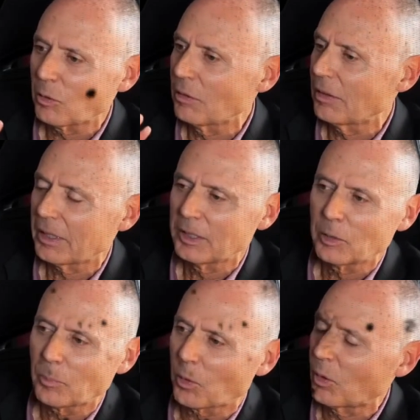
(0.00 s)
nor do
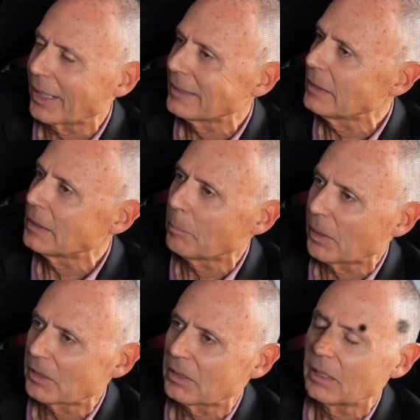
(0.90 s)
I feel concerned
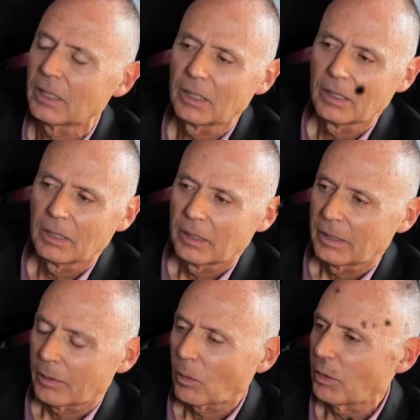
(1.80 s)
about what happens
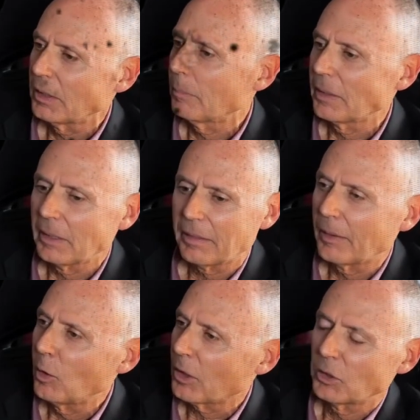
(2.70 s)
to you
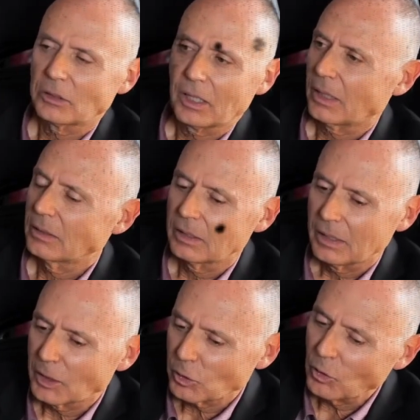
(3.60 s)
independently of what I do to
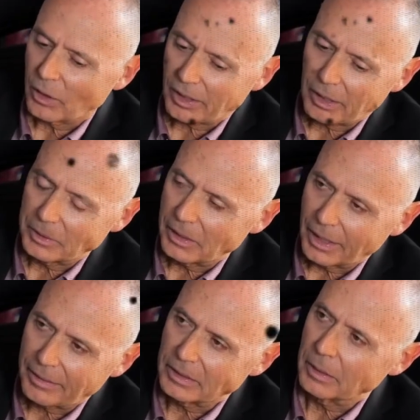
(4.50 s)
you. That is what
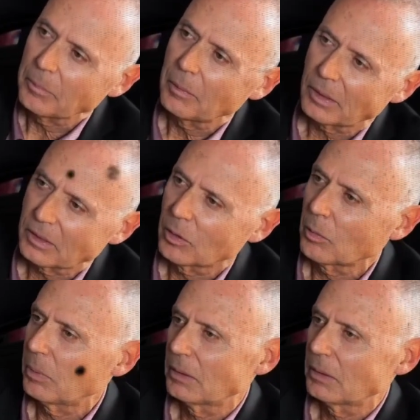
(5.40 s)
this fear really does to the